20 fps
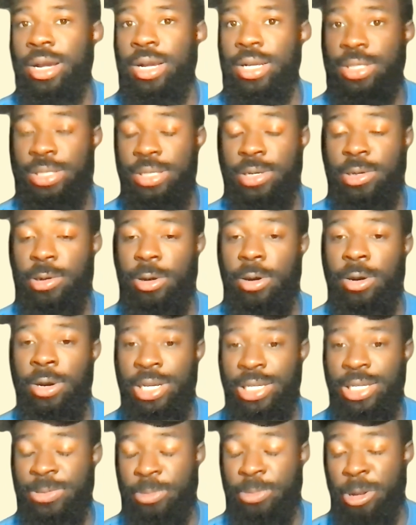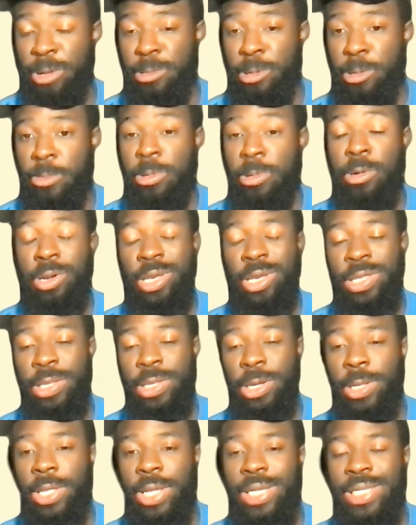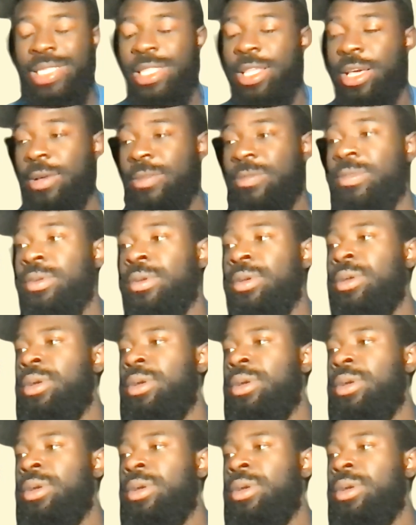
took all his memorabilia and all that stuff.